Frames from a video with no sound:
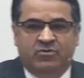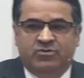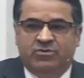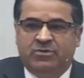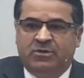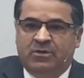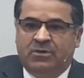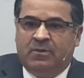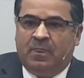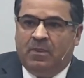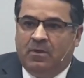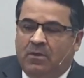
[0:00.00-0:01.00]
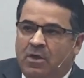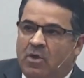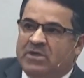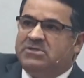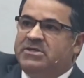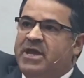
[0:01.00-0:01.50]
If you seek
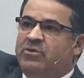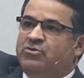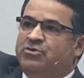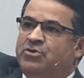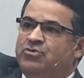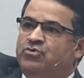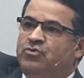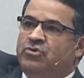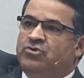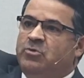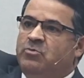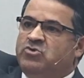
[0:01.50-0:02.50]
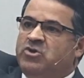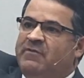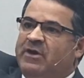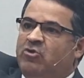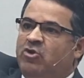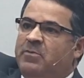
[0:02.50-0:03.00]
salvation in God and,
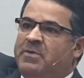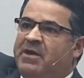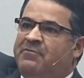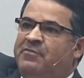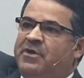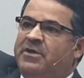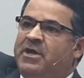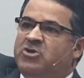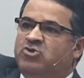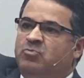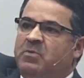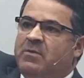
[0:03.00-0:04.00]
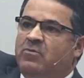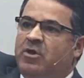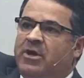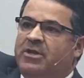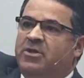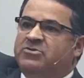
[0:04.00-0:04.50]
and say, "I accept Jesus
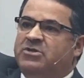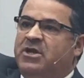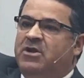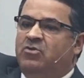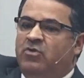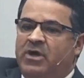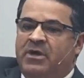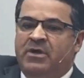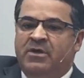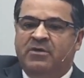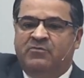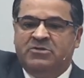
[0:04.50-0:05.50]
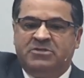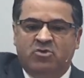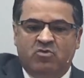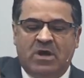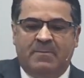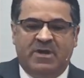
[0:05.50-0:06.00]
as Savior of my life, glory to
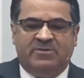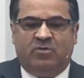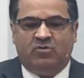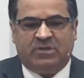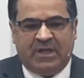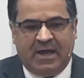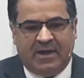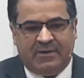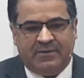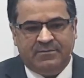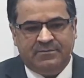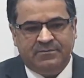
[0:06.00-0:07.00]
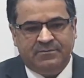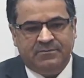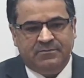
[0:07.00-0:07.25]
God, hallelujah," but you